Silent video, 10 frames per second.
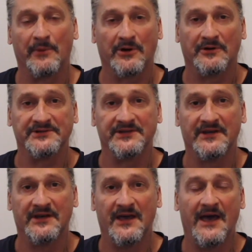chemicals.
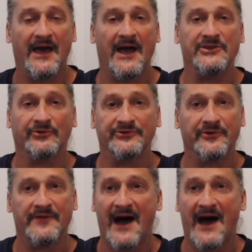And you'll do